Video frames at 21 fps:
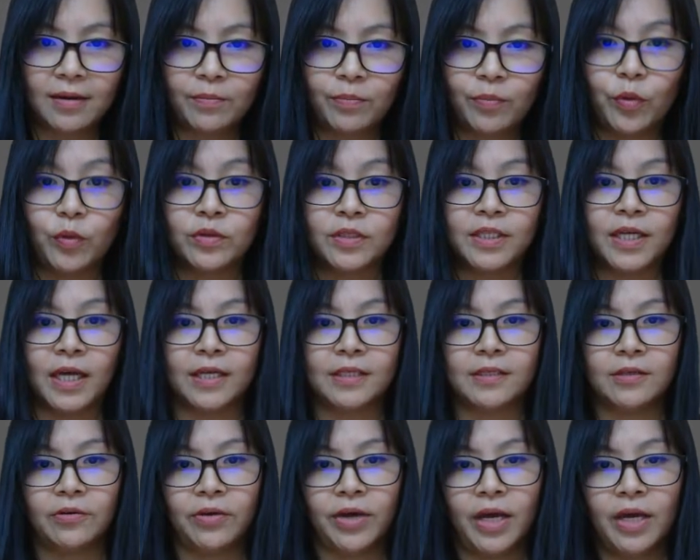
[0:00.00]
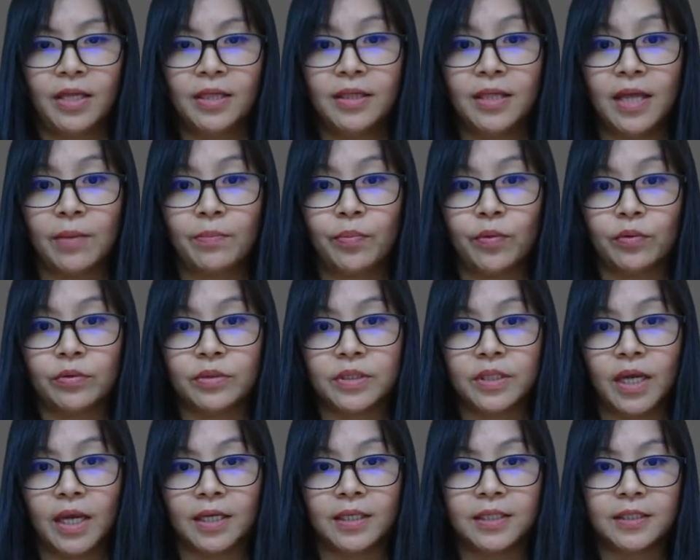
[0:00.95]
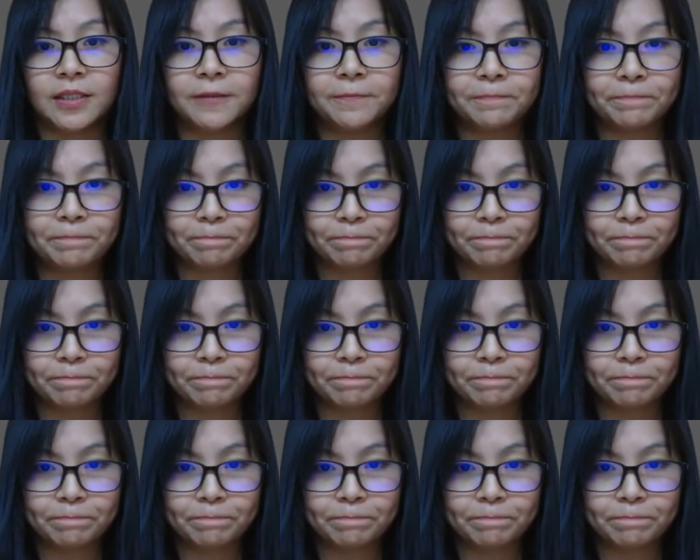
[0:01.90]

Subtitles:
process, okay, net process,